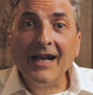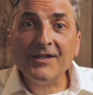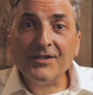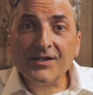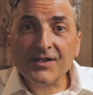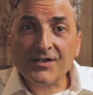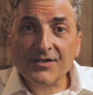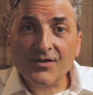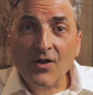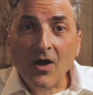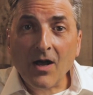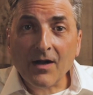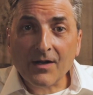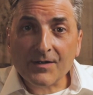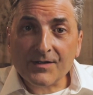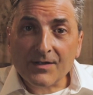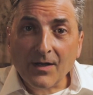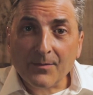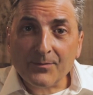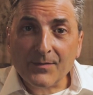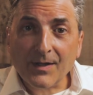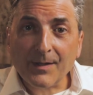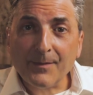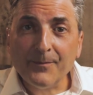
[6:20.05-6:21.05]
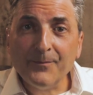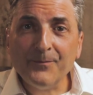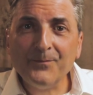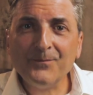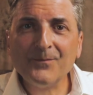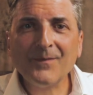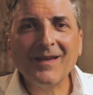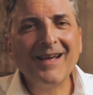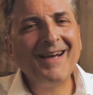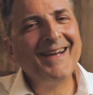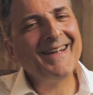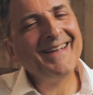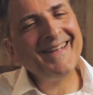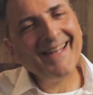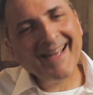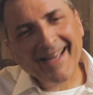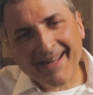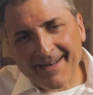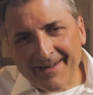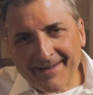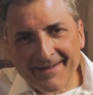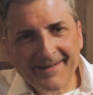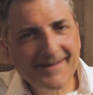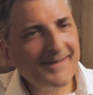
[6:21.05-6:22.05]
I just thought of something.
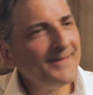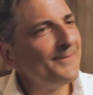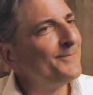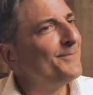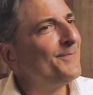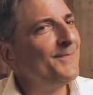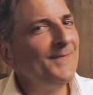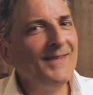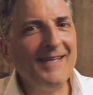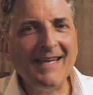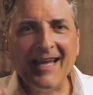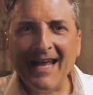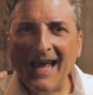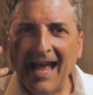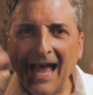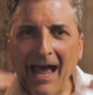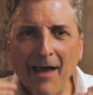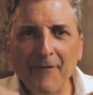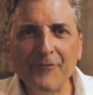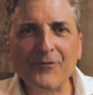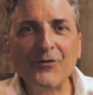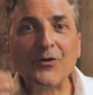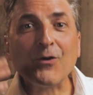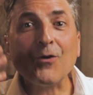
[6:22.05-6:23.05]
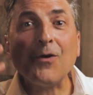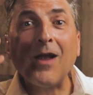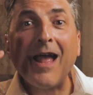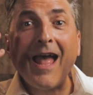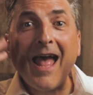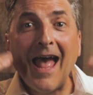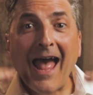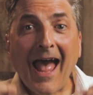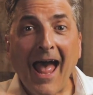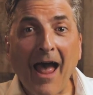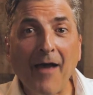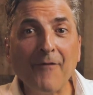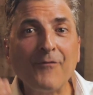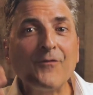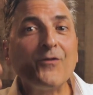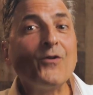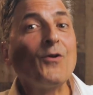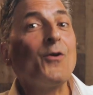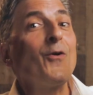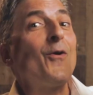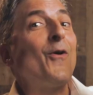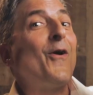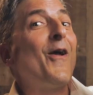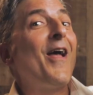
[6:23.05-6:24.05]
Again, the
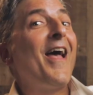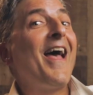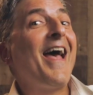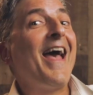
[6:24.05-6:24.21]
aftertaste,